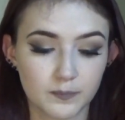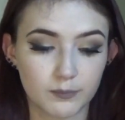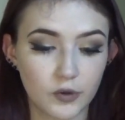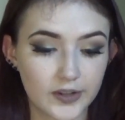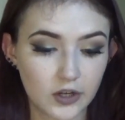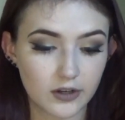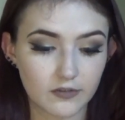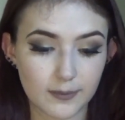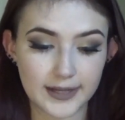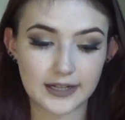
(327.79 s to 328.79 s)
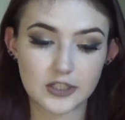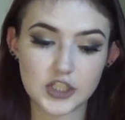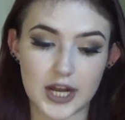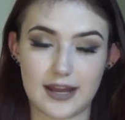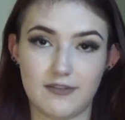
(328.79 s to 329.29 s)
Moving on from
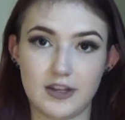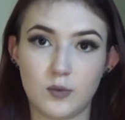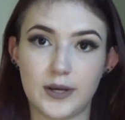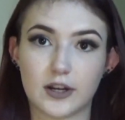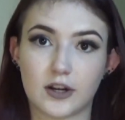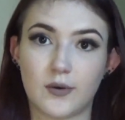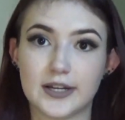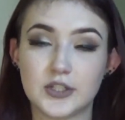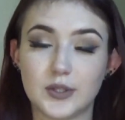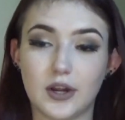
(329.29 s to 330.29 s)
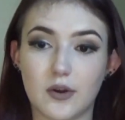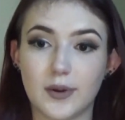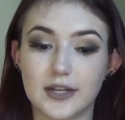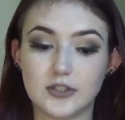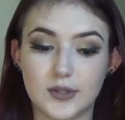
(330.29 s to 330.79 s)
English ivy, we are going to go
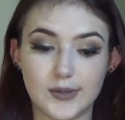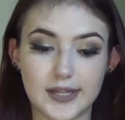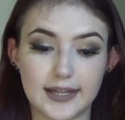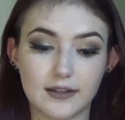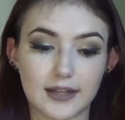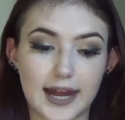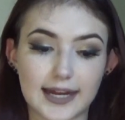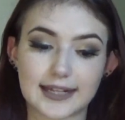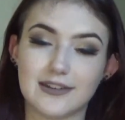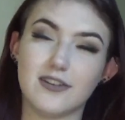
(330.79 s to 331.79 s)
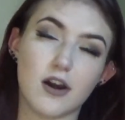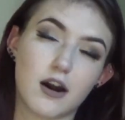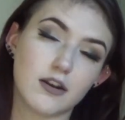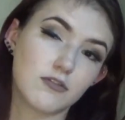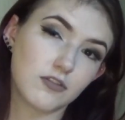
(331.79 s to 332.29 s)
into the last
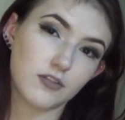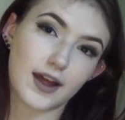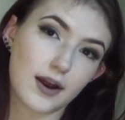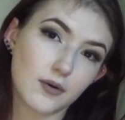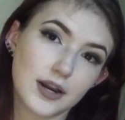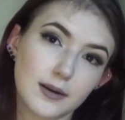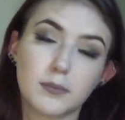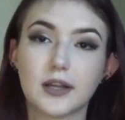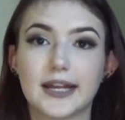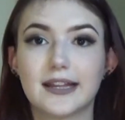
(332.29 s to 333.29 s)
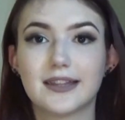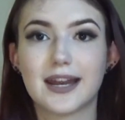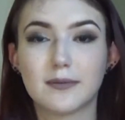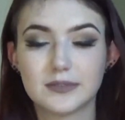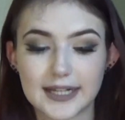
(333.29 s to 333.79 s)
non-flowering plant that
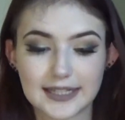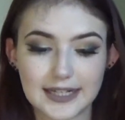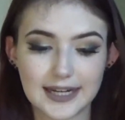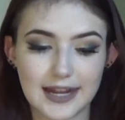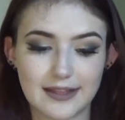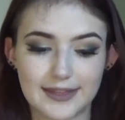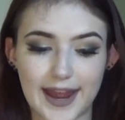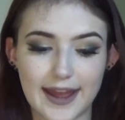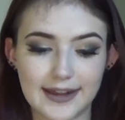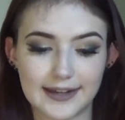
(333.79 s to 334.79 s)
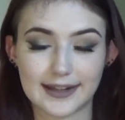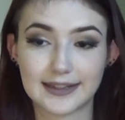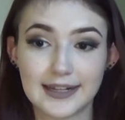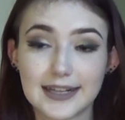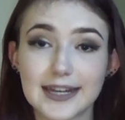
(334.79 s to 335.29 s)
I'm listing, and that is
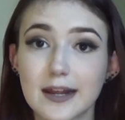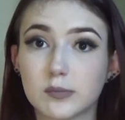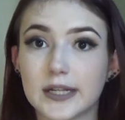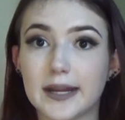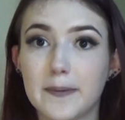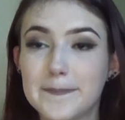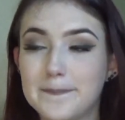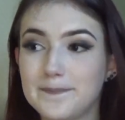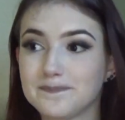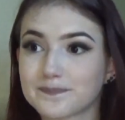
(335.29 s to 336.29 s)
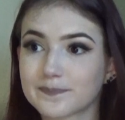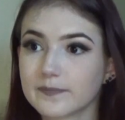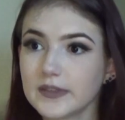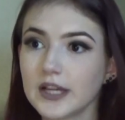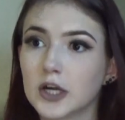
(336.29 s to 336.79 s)
the snake plant.
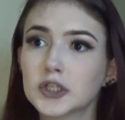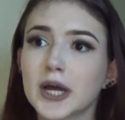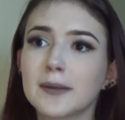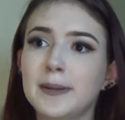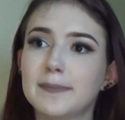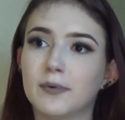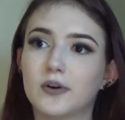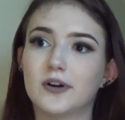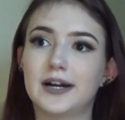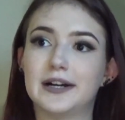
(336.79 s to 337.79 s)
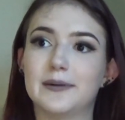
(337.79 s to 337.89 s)
A lot of people